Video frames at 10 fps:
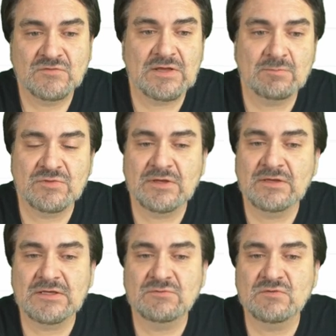same
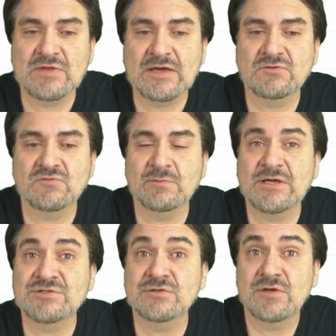thing, it gives you that
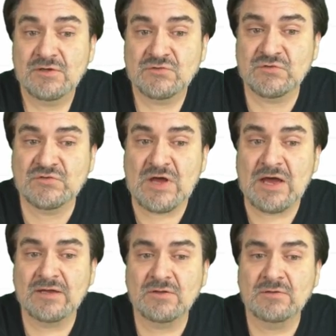information.
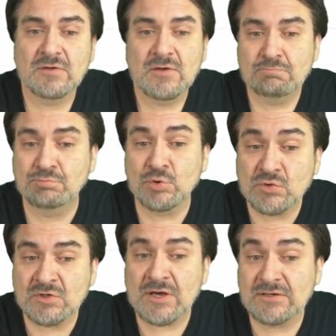Style,
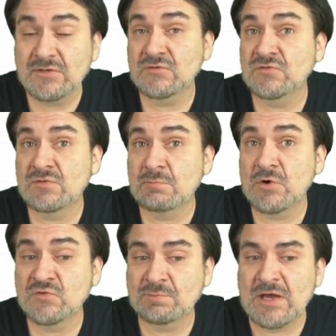boot cut is the
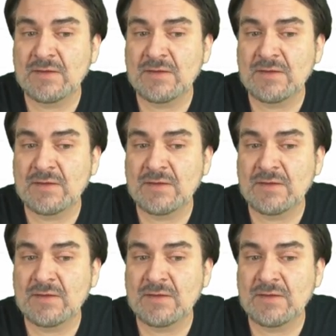most